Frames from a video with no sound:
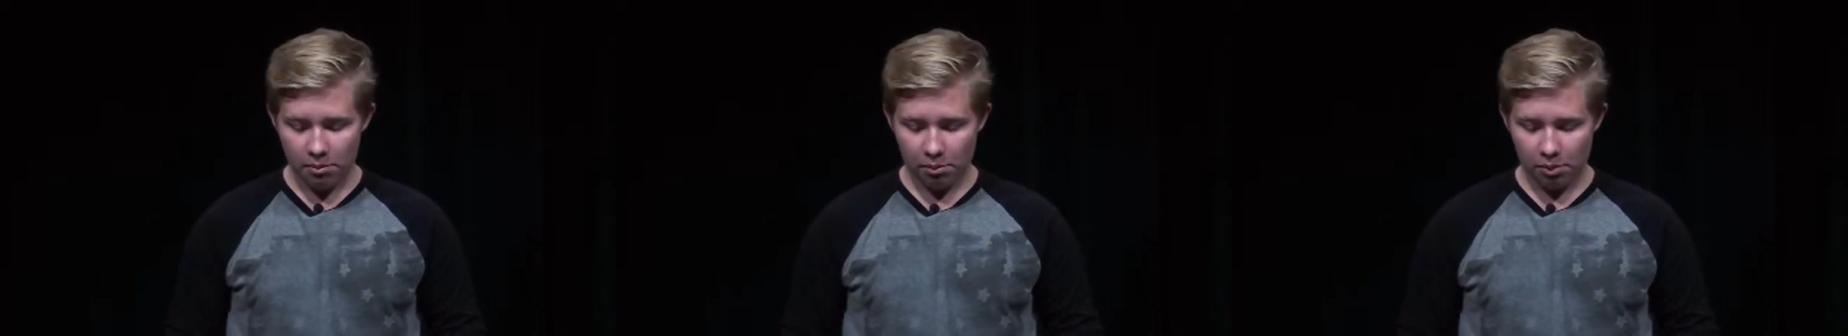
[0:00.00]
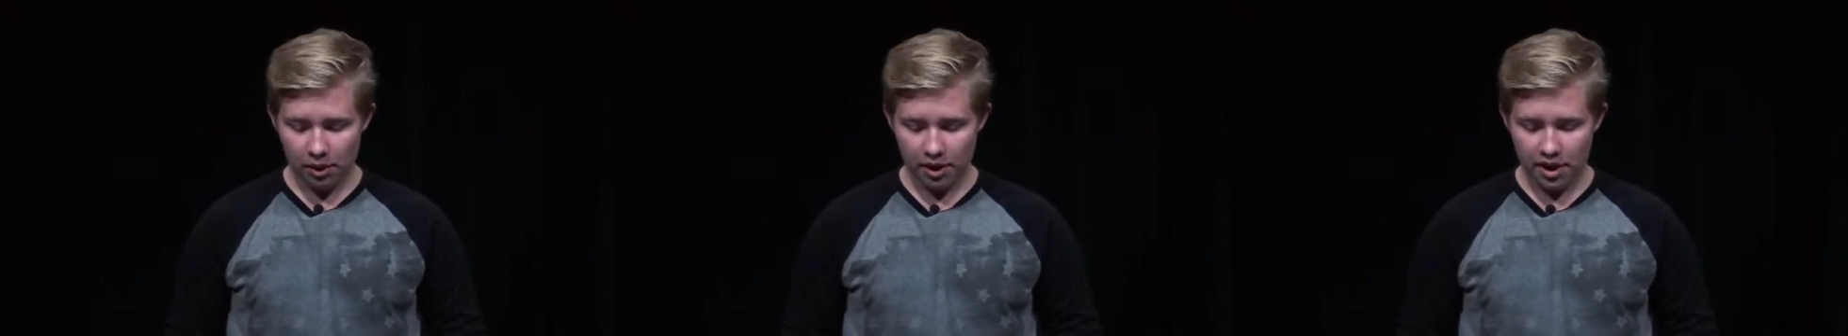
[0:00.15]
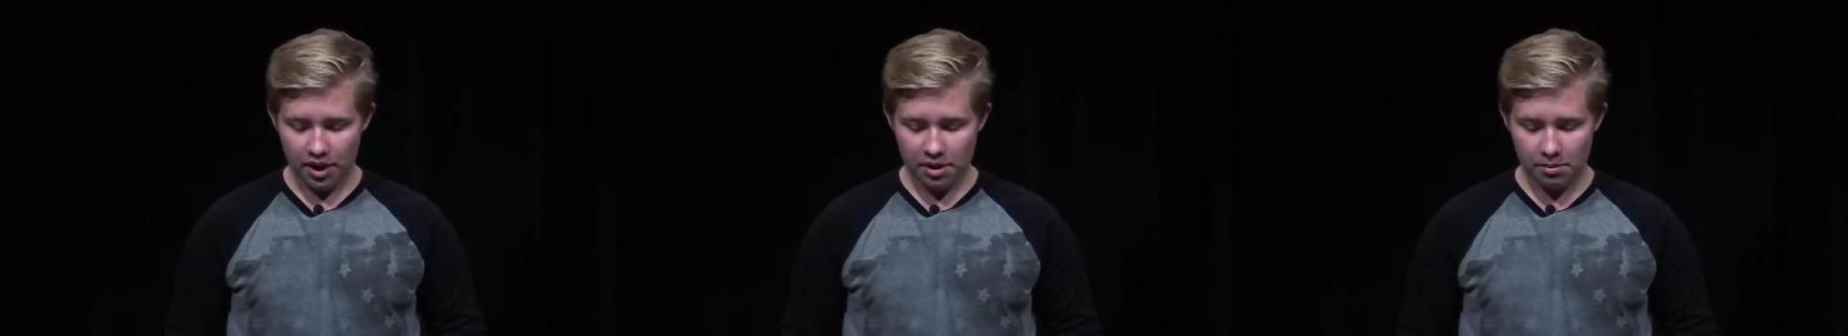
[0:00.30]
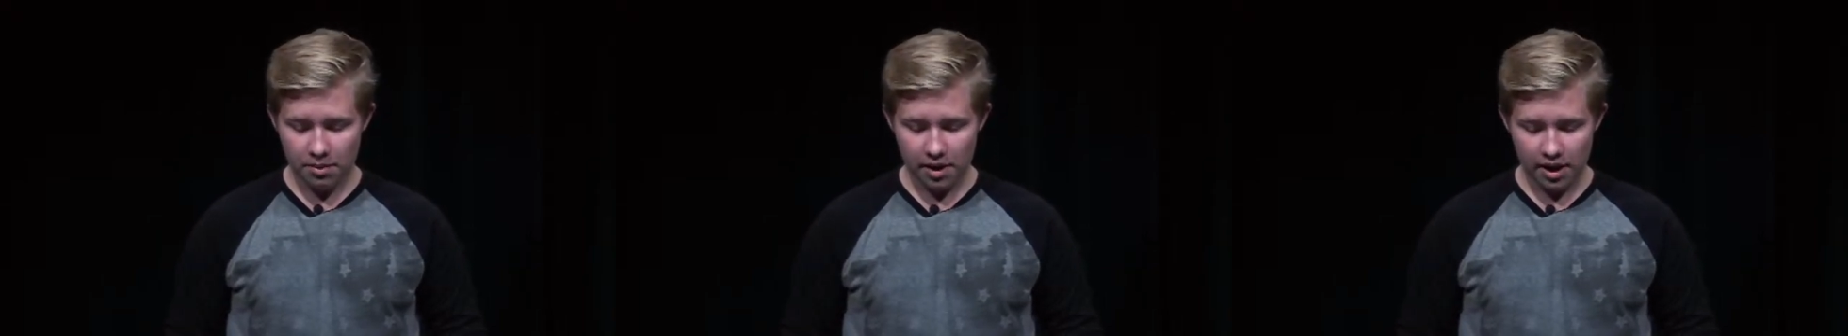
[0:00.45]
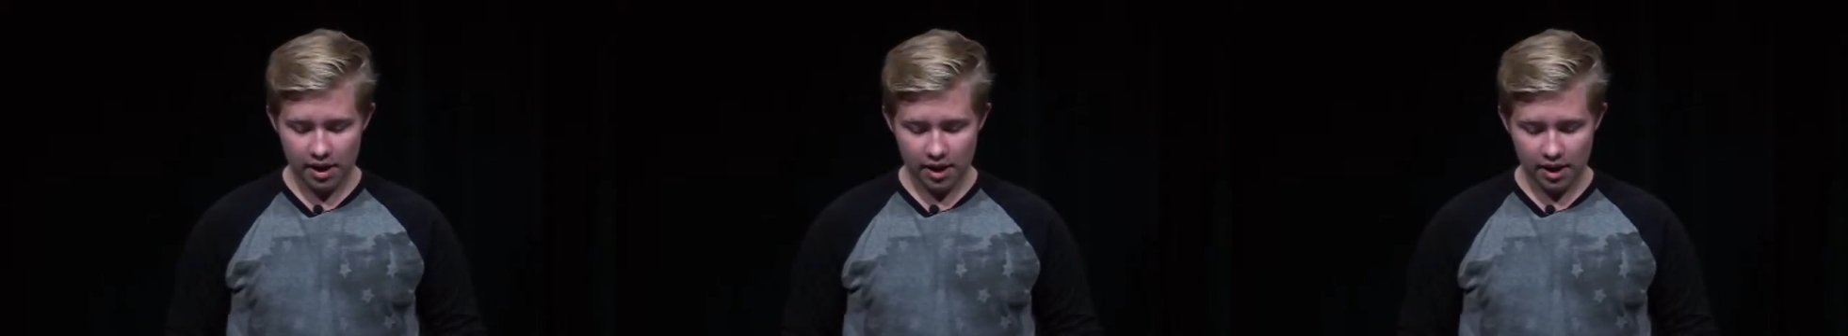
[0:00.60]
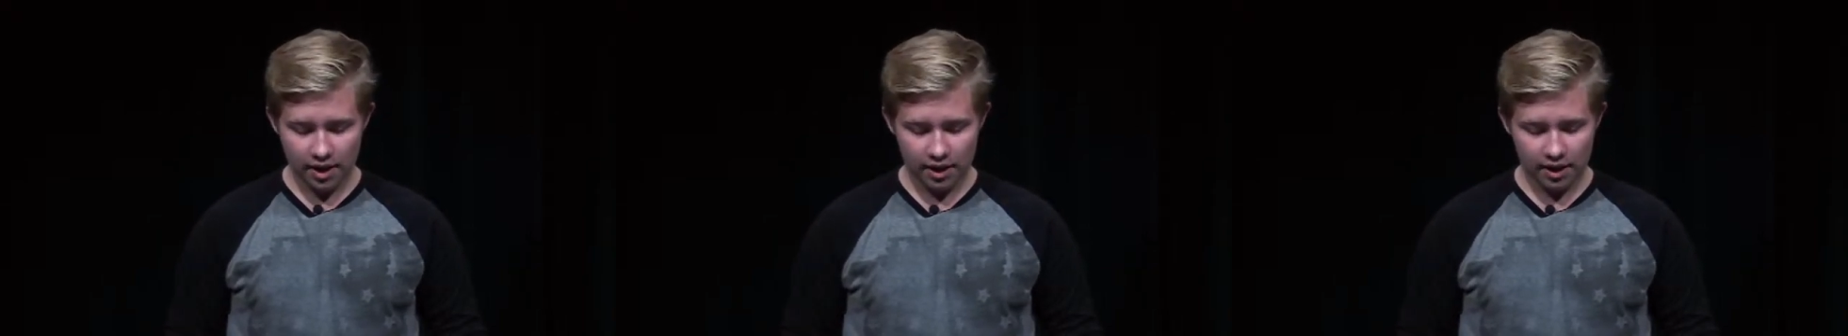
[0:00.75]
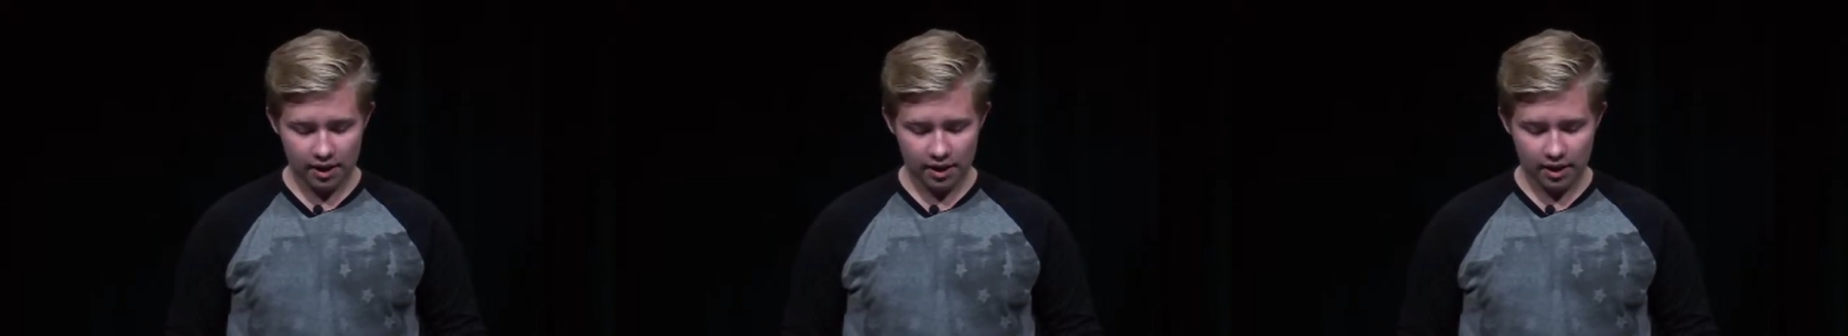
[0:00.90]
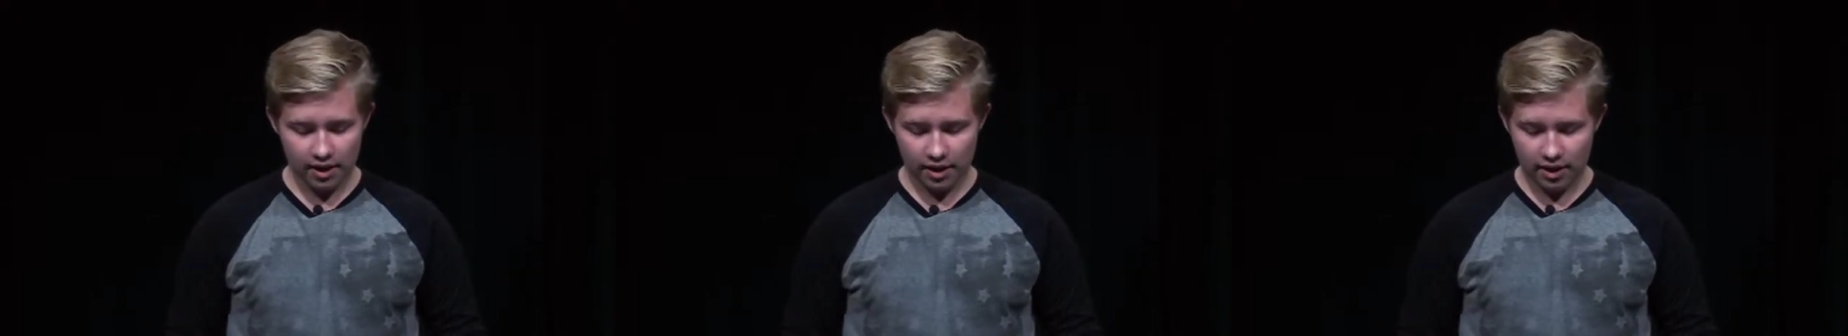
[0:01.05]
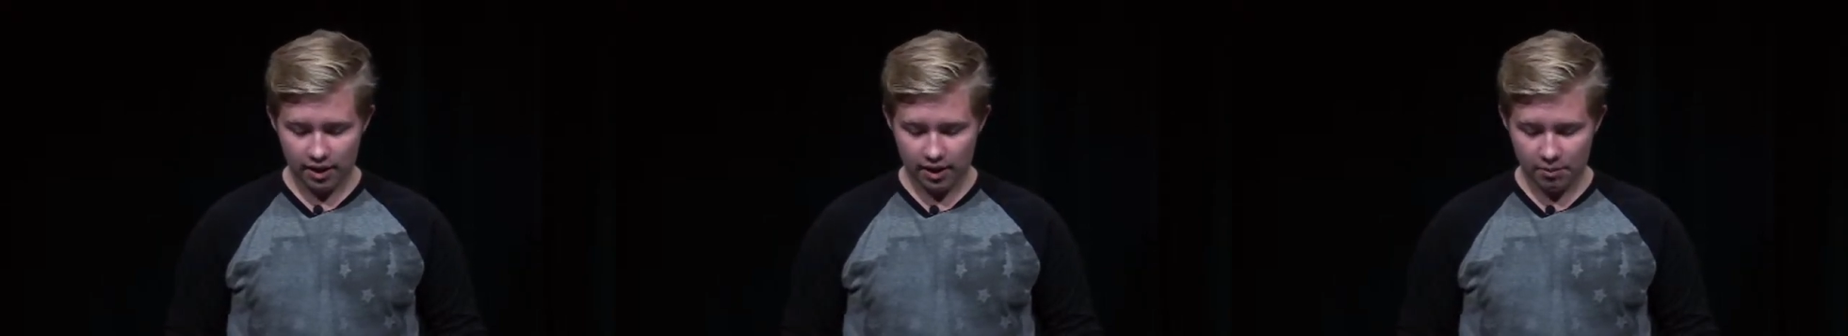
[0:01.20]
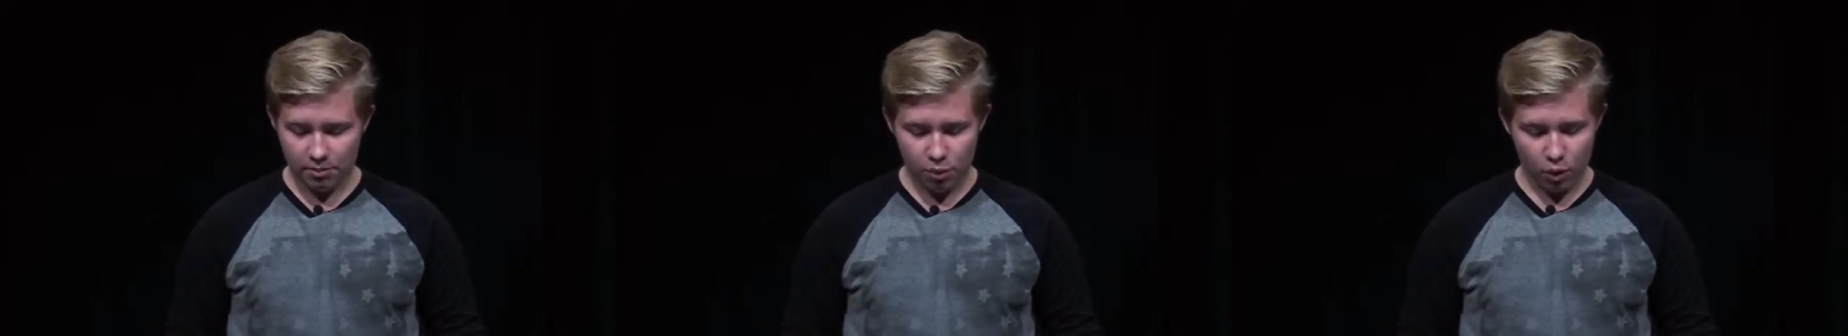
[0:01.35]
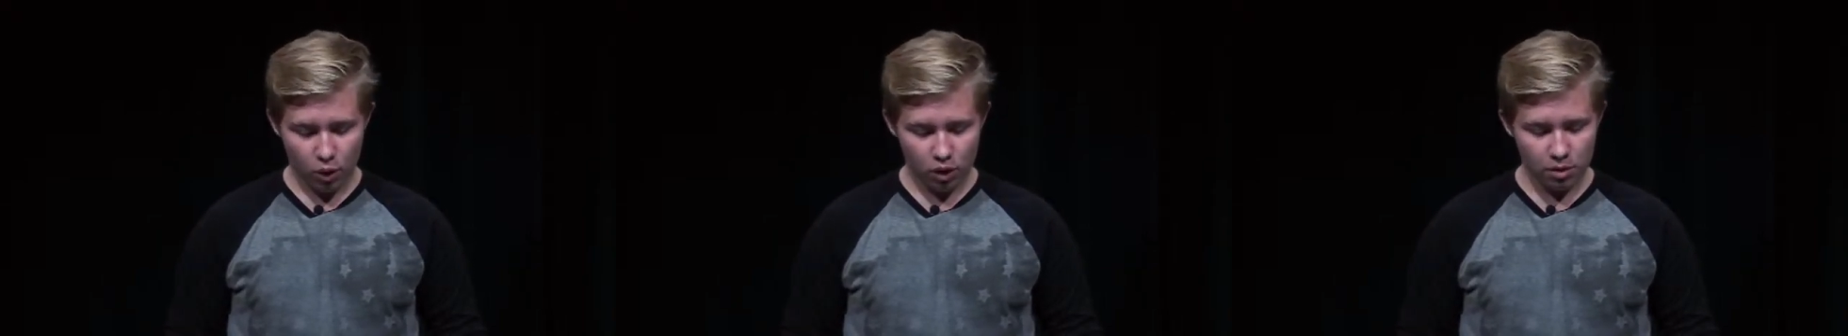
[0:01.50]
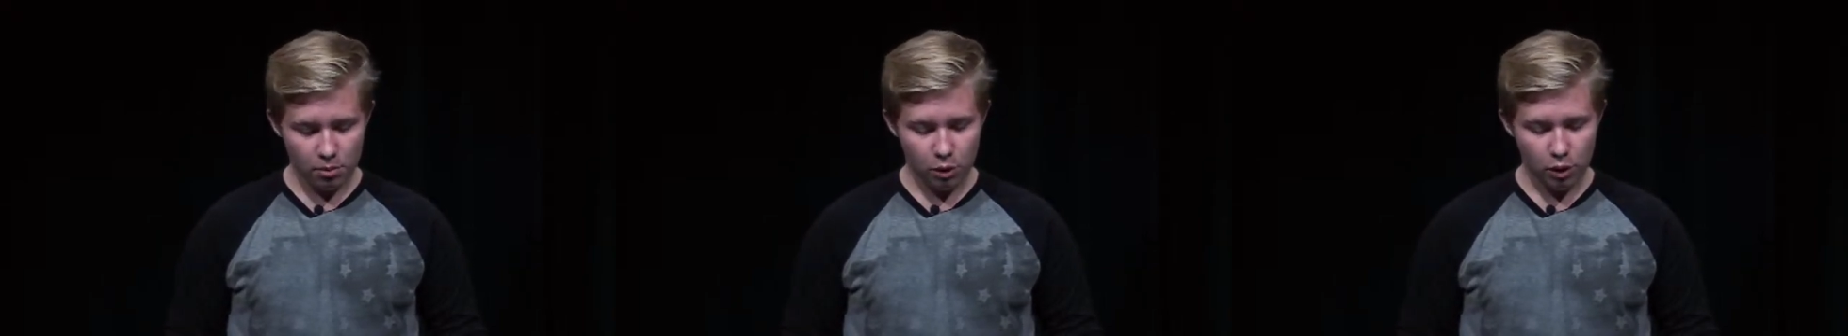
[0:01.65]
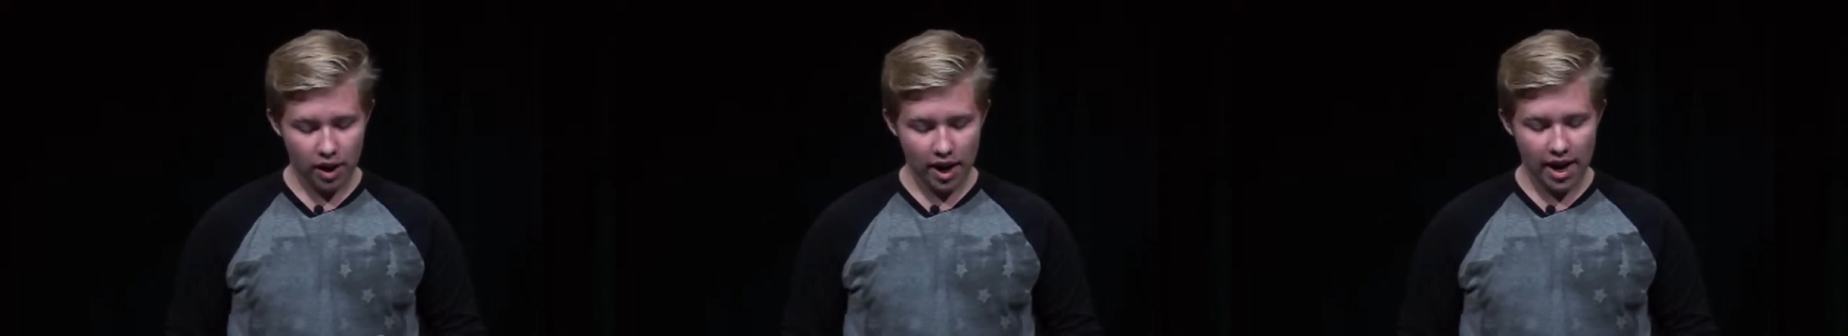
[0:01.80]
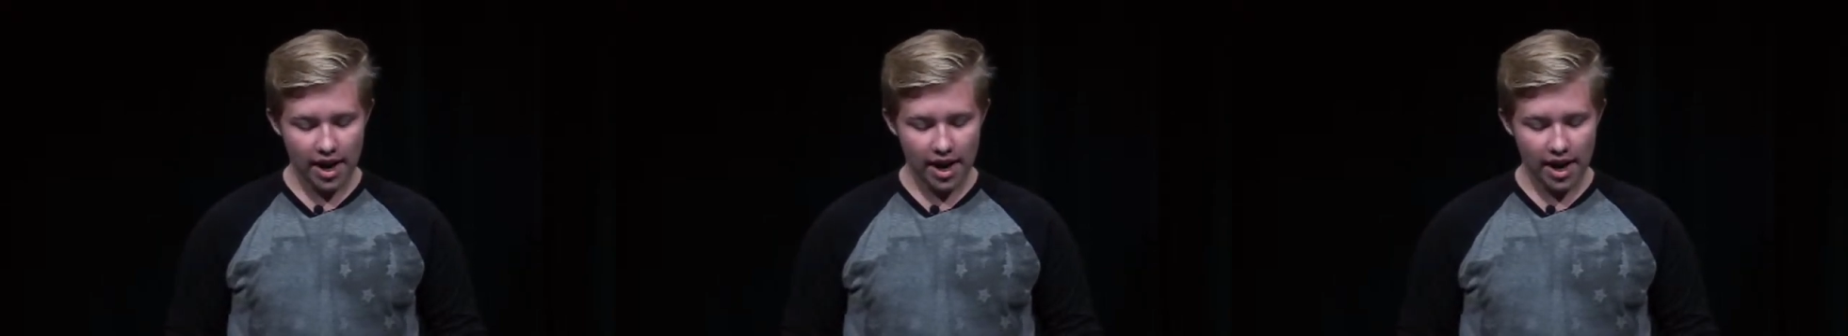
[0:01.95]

Please meet in portable